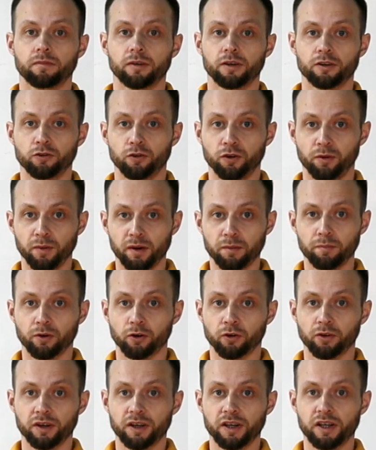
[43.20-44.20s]
You
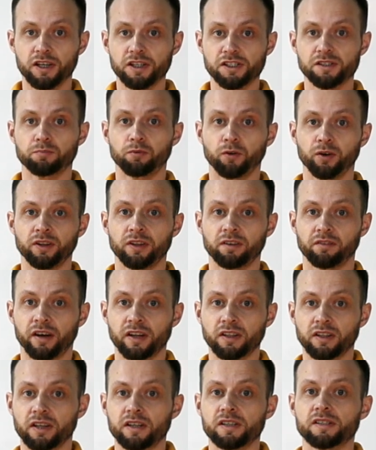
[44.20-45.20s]
remember, each sprint
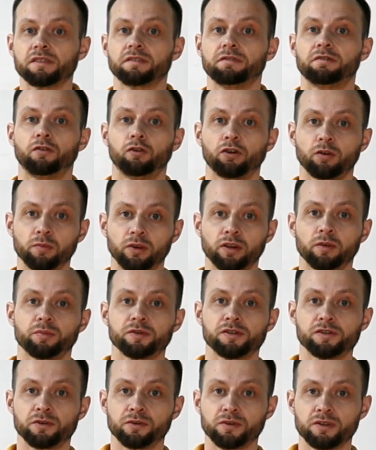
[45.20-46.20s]
event is a formal
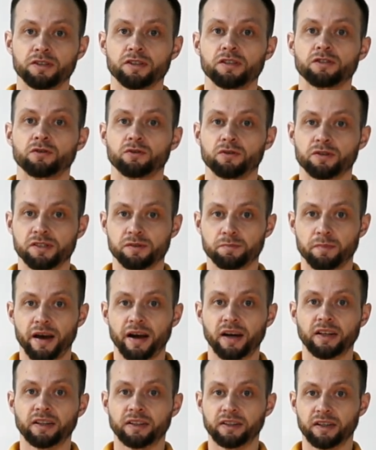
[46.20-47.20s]
opportunity to
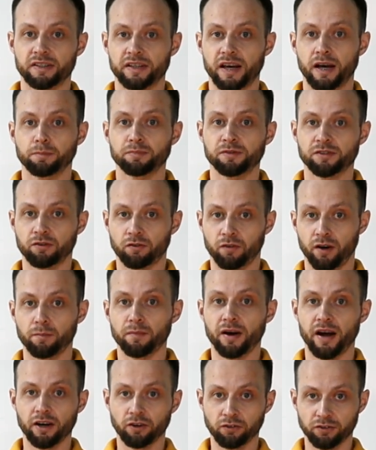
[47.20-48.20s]
inspect and adapt Scrum
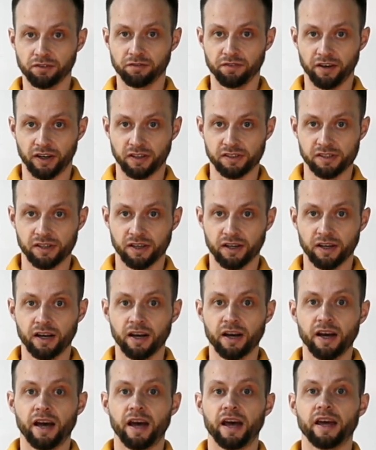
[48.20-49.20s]
artifacts,
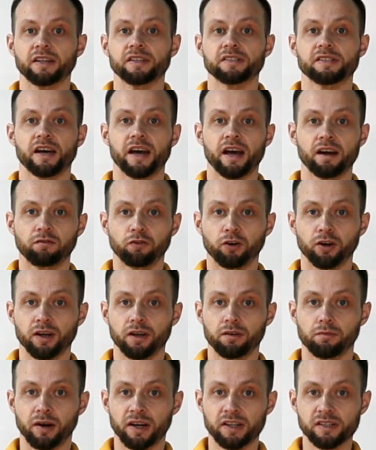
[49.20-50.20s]
and every
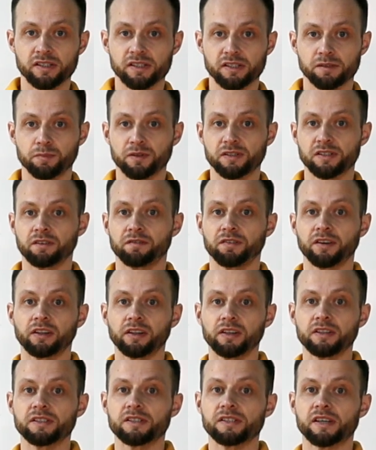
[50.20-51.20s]
event
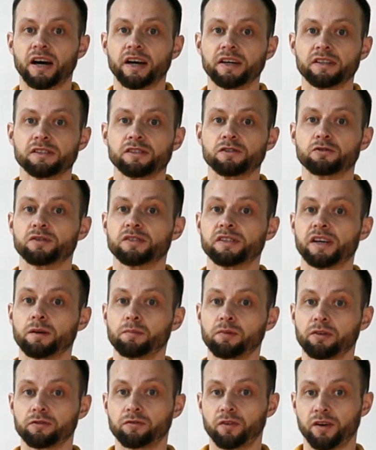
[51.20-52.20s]
specifically designed to
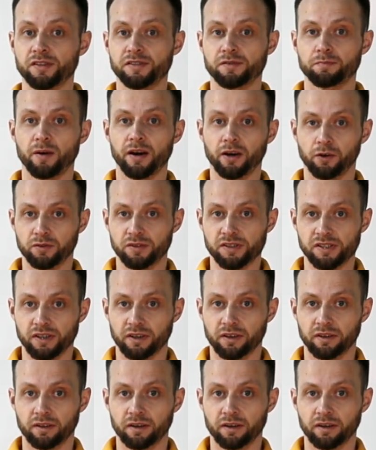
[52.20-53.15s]
enable transparency.